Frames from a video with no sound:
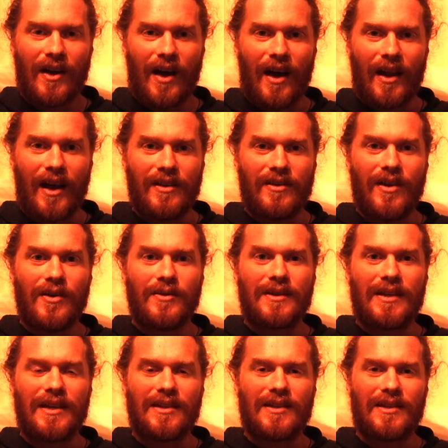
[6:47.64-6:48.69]
And I
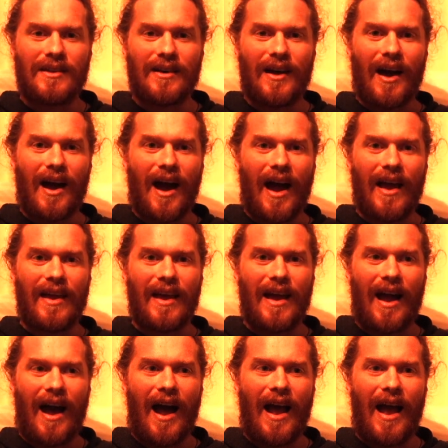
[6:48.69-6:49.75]
noticed that
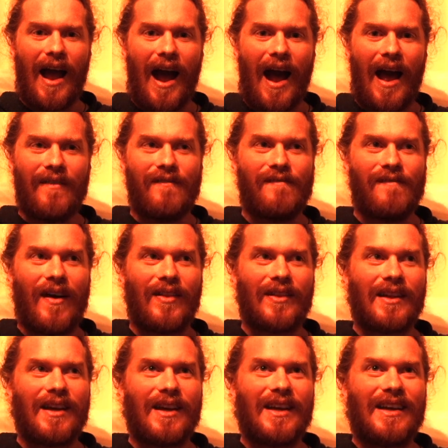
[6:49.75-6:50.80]
I felt
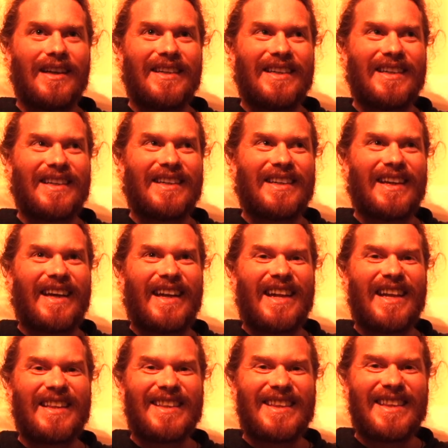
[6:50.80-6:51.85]

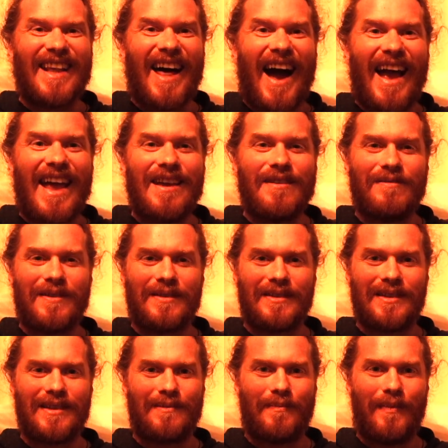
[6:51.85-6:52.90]

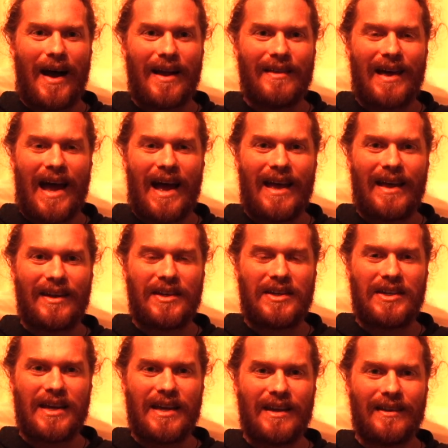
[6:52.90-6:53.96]
enlivened by that
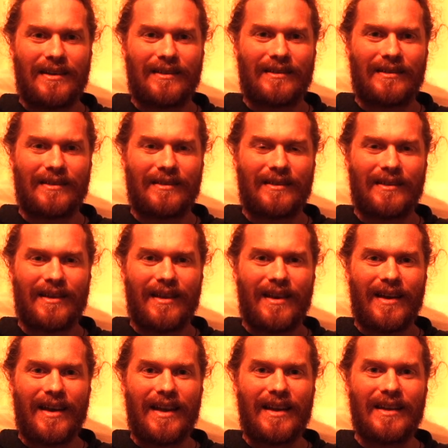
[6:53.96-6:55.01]
energy.
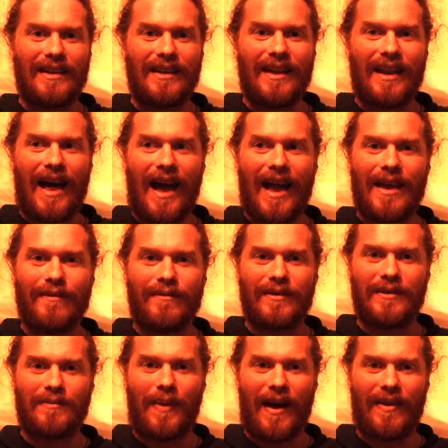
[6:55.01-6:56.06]

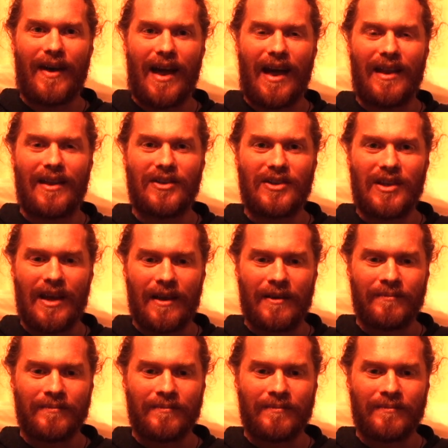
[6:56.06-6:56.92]
Enlivened by that energy.